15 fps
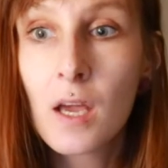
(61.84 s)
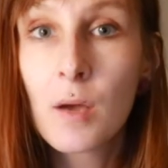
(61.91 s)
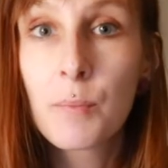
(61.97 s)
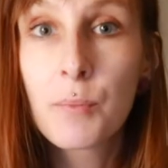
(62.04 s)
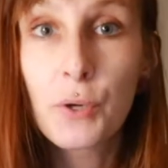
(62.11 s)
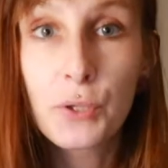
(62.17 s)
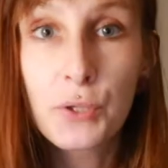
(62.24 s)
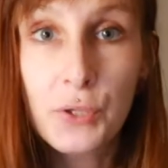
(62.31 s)

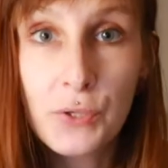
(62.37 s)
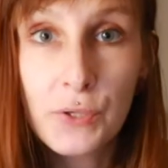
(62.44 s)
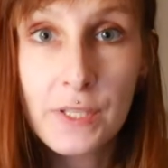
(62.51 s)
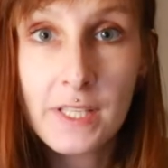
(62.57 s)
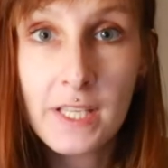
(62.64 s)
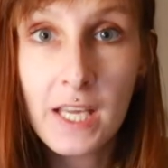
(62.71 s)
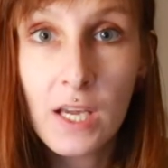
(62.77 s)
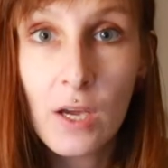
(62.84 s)

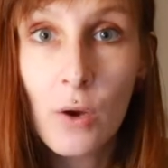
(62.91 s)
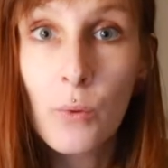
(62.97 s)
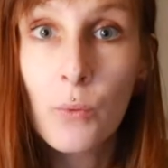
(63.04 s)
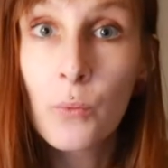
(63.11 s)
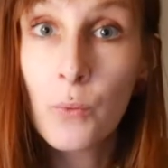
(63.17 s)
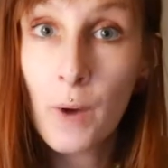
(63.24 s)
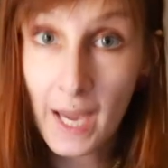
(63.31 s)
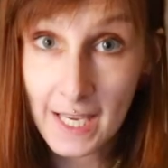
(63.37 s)

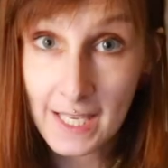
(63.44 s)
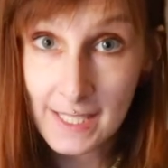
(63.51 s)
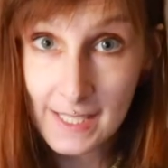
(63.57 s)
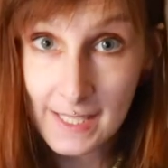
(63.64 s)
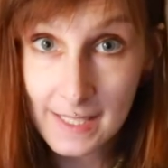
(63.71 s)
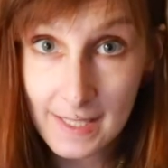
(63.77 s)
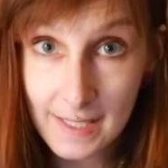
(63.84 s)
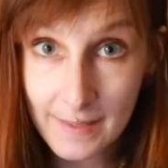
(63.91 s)
producing
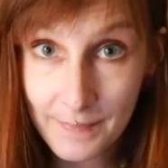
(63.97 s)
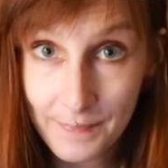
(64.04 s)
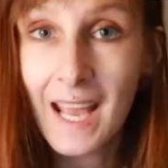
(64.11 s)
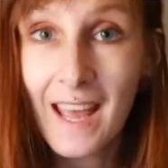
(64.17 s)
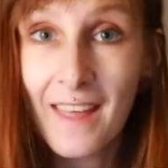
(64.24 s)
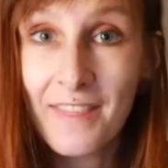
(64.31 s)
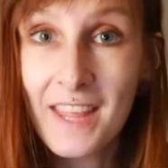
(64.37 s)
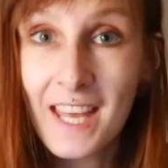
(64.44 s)
waste,
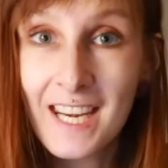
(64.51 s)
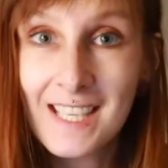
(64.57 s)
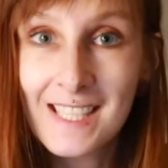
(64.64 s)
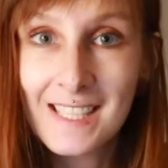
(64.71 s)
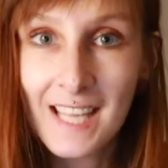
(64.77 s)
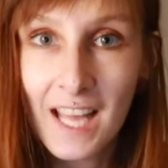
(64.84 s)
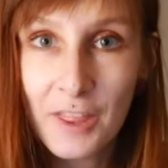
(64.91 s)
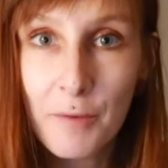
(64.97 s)
and that is
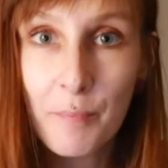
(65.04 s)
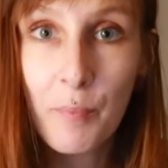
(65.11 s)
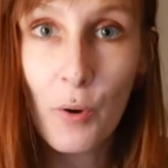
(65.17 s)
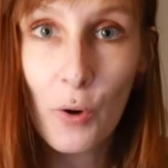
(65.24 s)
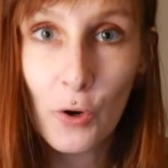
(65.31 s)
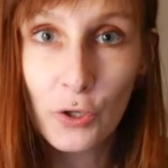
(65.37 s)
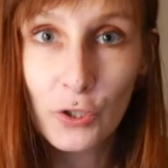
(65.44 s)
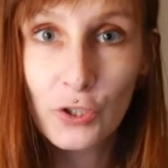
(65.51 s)
not the
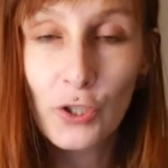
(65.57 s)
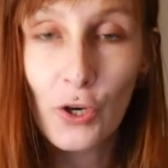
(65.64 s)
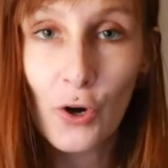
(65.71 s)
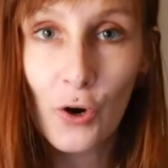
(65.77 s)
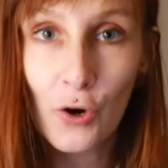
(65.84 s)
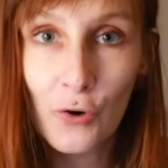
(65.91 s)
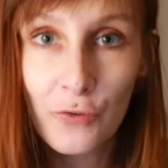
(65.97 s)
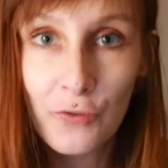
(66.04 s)
point
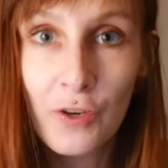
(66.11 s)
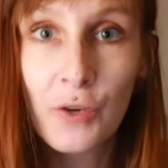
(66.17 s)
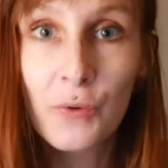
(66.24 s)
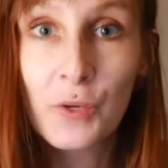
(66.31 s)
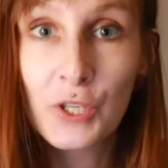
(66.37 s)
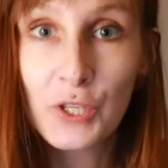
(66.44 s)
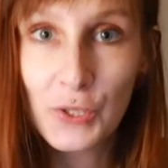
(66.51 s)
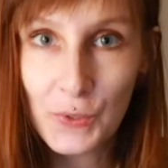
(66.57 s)
of
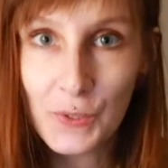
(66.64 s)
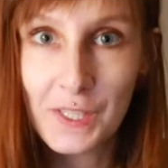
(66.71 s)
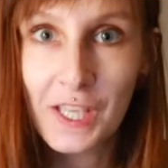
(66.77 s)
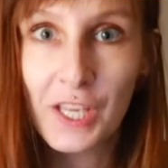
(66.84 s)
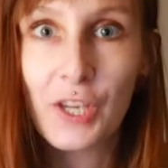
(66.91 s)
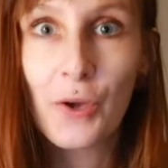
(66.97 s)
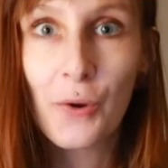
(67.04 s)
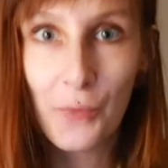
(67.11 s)

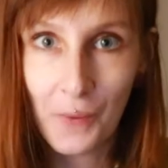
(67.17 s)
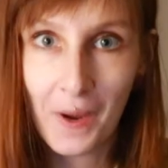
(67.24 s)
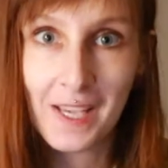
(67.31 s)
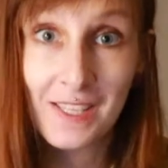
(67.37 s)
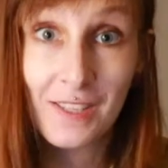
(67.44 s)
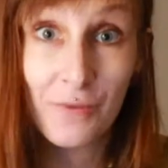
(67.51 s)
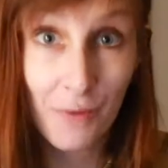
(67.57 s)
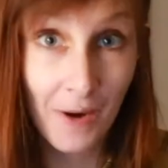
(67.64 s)
reducing your
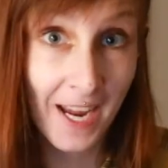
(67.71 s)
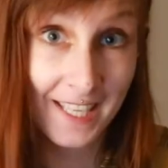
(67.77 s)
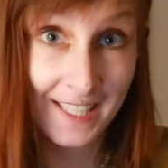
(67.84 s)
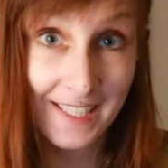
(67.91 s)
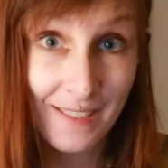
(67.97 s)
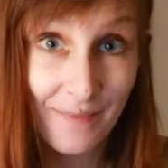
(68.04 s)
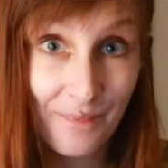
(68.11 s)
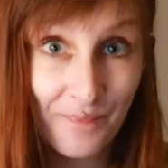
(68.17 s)
waste,
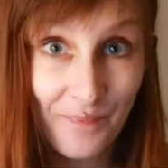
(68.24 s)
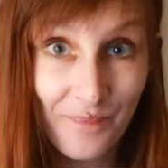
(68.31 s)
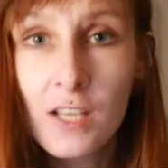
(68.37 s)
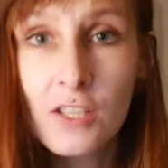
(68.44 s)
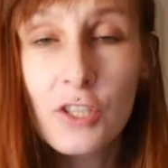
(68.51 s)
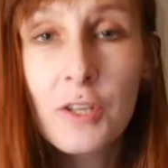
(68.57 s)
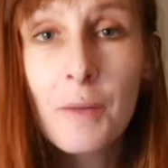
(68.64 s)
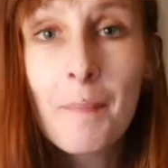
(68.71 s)
right?
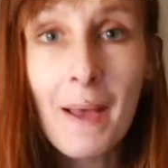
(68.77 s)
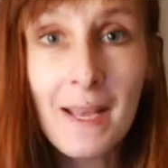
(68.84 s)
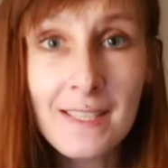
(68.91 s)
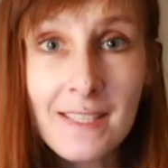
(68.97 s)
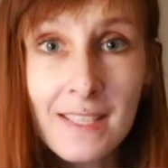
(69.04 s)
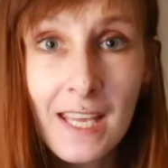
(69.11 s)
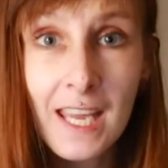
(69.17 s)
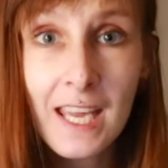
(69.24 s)
So the
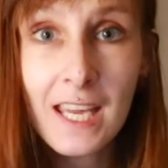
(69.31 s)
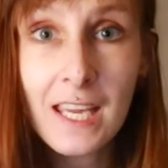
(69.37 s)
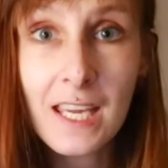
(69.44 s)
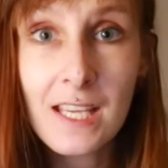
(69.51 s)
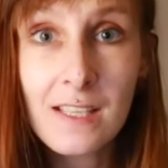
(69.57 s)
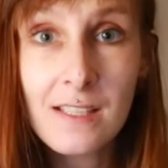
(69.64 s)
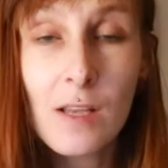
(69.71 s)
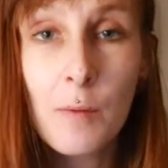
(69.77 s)
best thing
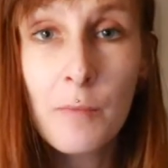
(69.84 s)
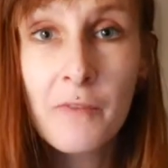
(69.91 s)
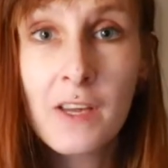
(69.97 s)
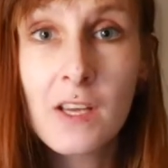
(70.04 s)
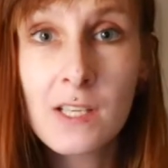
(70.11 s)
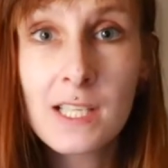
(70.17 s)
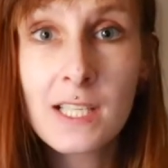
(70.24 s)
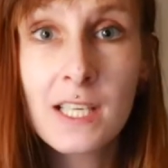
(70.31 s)
is
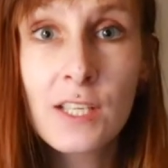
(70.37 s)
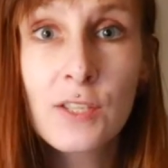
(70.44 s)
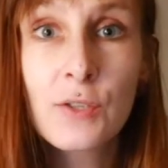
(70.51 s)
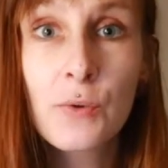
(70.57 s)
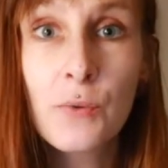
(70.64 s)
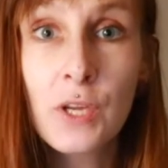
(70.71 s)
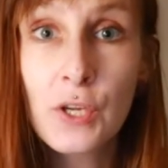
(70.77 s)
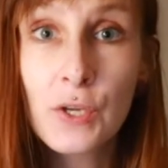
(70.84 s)
obviously
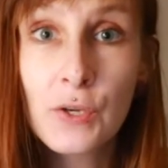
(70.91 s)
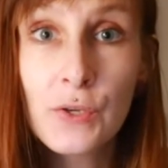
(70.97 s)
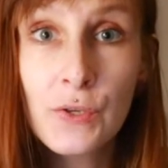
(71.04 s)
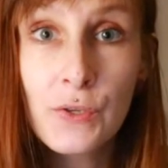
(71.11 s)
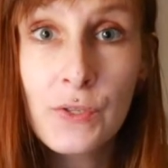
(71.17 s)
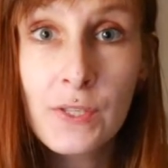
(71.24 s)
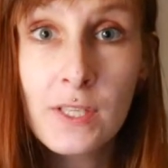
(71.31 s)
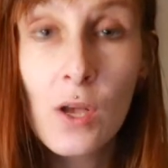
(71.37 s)
to
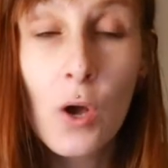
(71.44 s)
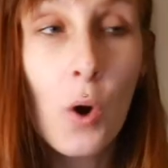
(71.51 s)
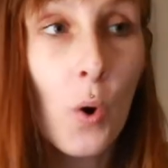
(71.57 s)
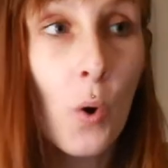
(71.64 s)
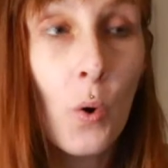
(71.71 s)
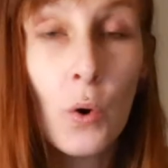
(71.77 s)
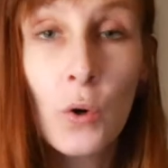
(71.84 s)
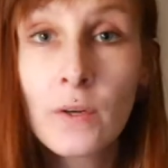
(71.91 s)
reuse
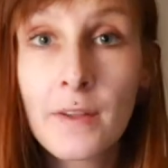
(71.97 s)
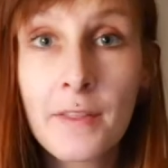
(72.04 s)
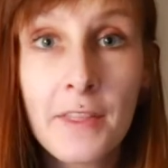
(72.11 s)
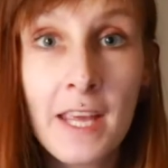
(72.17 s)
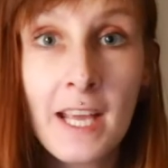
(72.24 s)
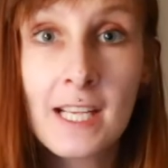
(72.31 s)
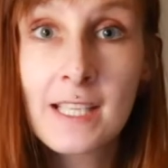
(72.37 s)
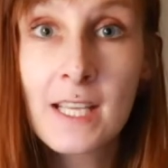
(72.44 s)
all the
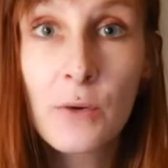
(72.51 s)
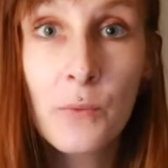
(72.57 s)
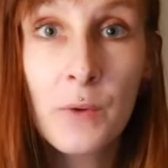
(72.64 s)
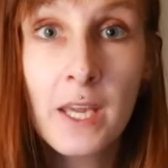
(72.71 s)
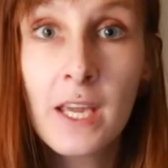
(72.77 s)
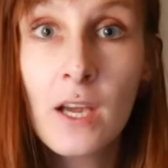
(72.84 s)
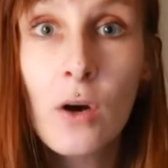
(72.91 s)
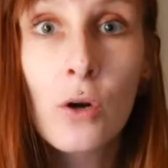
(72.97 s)
things that
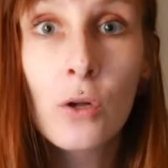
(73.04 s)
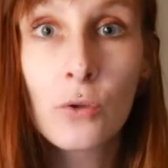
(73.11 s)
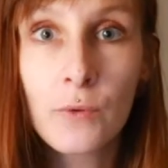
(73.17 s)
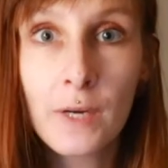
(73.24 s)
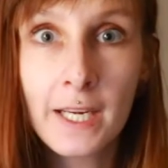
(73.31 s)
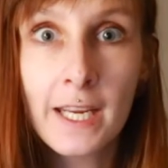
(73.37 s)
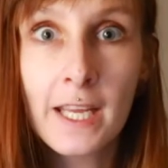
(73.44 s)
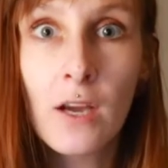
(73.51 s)
we
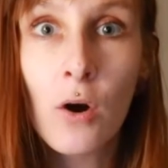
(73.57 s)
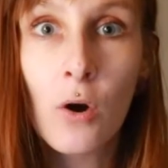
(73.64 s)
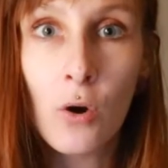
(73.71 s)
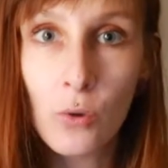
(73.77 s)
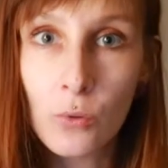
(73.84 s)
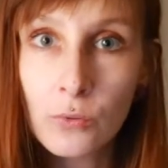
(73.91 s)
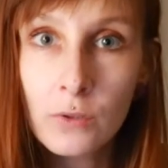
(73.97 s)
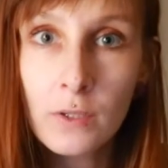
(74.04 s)
already
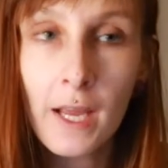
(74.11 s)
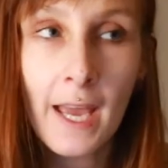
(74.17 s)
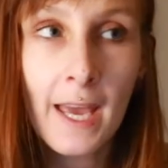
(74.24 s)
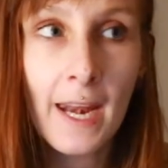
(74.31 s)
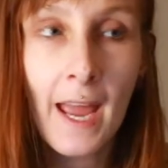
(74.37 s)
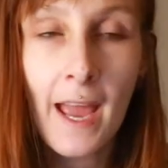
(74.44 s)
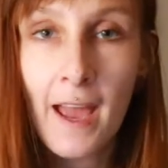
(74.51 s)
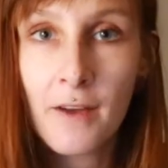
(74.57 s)
own
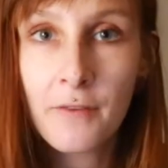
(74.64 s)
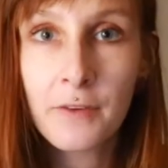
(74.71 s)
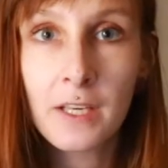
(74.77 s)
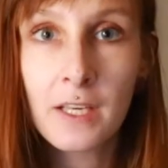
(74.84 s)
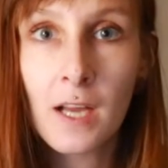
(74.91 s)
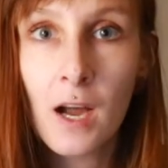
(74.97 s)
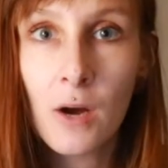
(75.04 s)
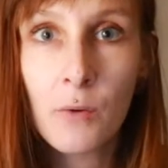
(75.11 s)
and have
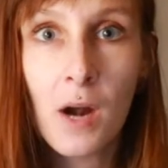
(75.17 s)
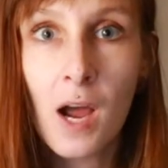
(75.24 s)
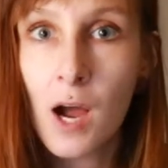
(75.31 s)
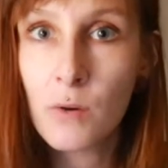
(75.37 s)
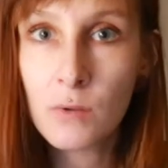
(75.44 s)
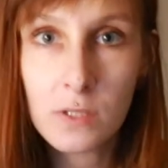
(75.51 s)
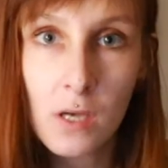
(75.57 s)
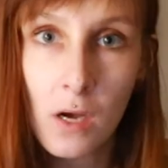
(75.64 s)
in our
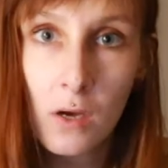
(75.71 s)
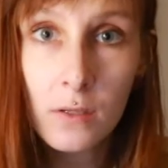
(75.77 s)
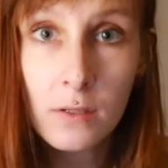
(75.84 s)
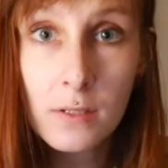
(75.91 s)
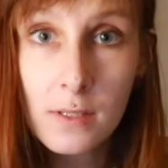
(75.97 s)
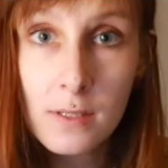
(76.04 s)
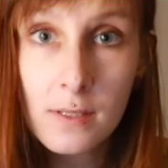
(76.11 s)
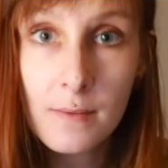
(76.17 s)

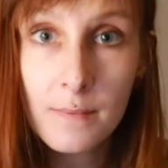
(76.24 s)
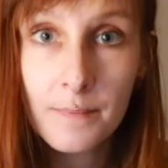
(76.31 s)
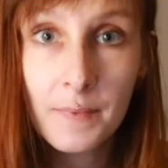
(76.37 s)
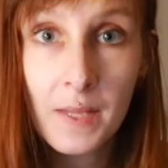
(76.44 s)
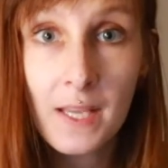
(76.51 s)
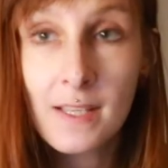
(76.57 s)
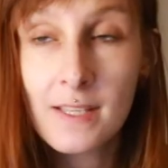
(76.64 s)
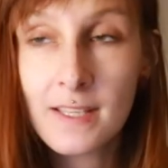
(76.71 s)
households
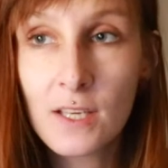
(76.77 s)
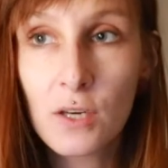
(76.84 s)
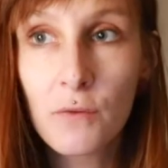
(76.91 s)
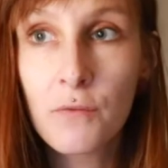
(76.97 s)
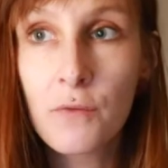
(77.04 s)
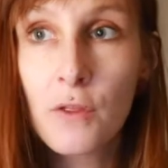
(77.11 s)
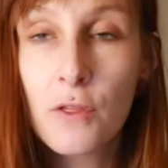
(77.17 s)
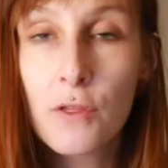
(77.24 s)
instead of
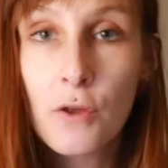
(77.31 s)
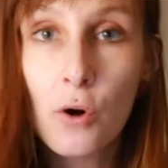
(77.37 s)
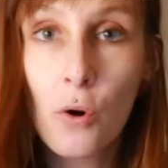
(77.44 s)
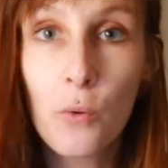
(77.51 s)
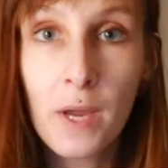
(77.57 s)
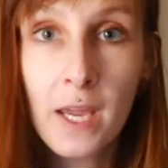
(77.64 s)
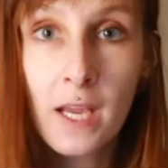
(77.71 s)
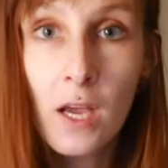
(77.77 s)

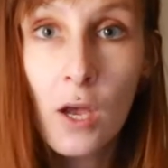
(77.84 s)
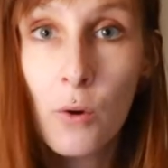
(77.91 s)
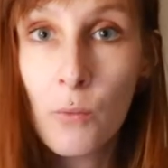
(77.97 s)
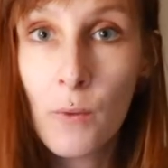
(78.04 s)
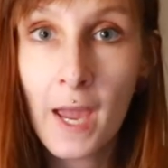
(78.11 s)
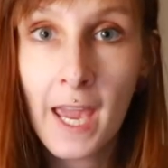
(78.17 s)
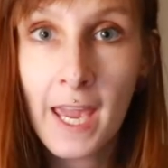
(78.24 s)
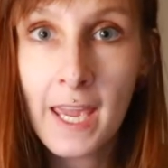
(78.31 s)
throwing
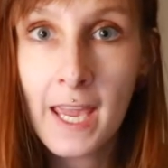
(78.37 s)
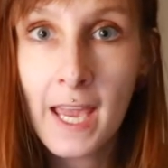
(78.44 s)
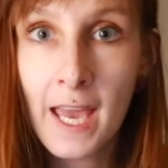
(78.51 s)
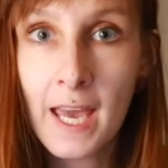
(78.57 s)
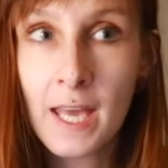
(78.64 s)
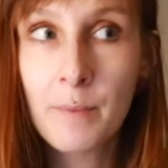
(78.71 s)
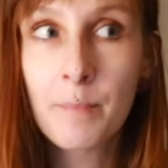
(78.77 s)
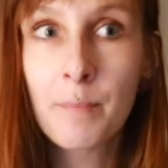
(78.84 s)
away
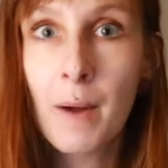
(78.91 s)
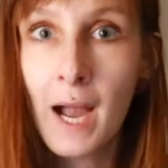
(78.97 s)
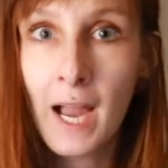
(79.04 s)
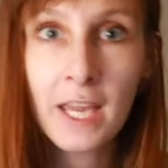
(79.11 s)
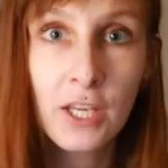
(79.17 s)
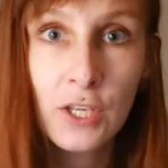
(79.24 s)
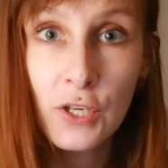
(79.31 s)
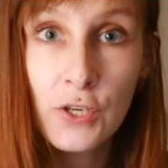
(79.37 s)
and
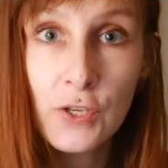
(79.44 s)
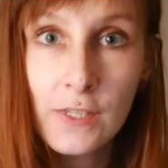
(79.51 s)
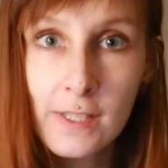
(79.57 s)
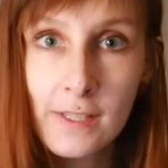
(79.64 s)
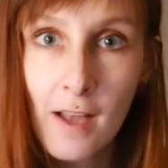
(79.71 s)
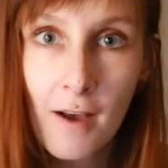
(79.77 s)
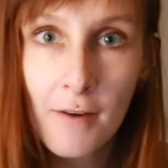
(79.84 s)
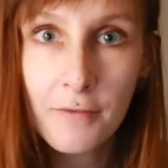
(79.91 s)
buying new
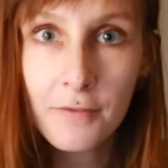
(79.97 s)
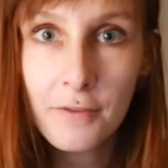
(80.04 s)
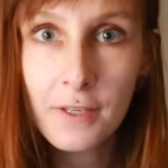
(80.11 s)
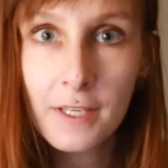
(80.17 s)
stuff.